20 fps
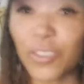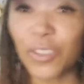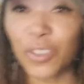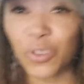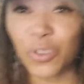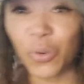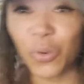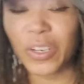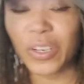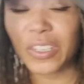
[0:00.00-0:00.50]
the
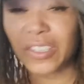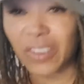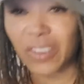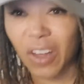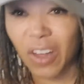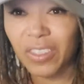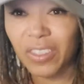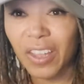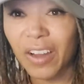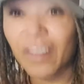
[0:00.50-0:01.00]
door, he's
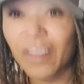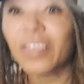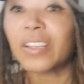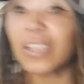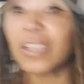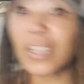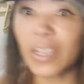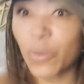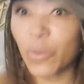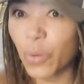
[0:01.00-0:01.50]
not there,
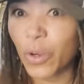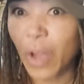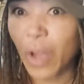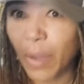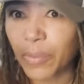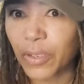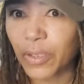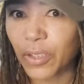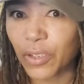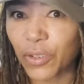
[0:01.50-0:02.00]
he will
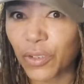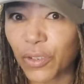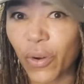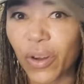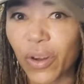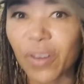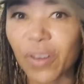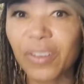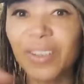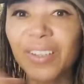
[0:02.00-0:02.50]
come to the
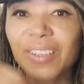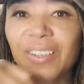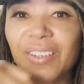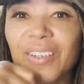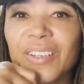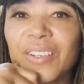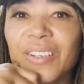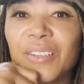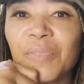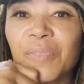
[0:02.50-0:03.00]
door.
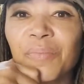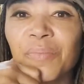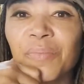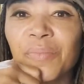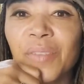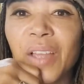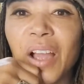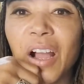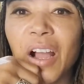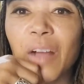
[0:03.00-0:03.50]

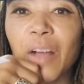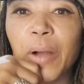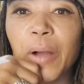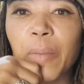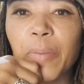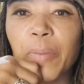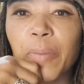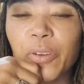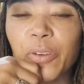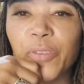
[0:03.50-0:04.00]
How
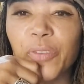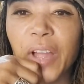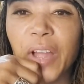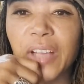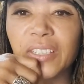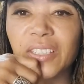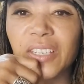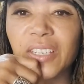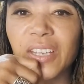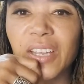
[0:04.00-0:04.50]
about butter
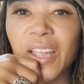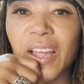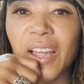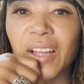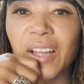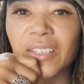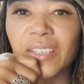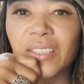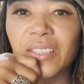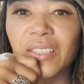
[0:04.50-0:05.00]
fasting
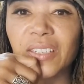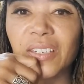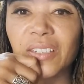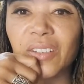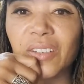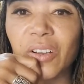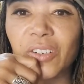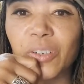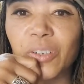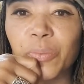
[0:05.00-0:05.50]
as
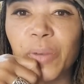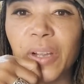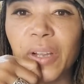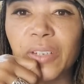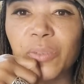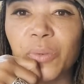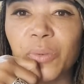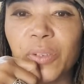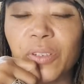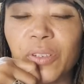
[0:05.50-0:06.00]
Doctor
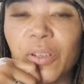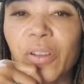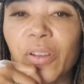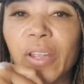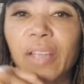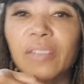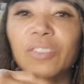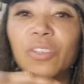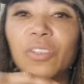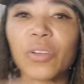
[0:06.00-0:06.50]
Bright's one?
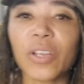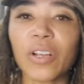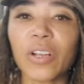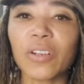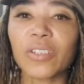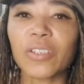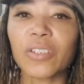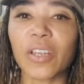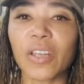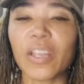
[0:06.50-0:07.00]
Okay, so
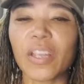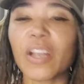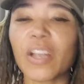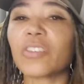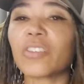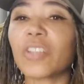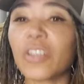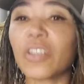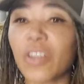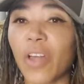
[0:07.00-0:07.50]
here's,
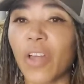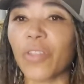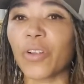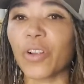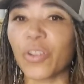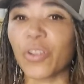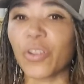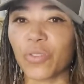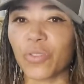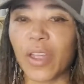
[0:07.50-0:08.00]
here's
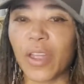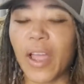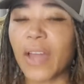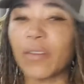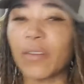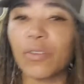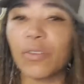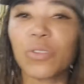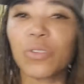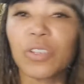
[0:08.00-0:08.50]
another thing. I
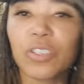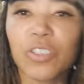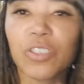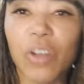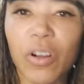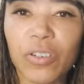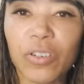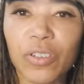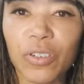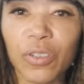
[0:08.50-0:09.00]
don't know who this
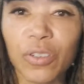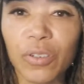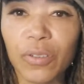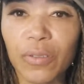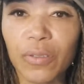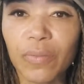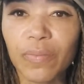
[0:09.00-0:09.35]
Doctor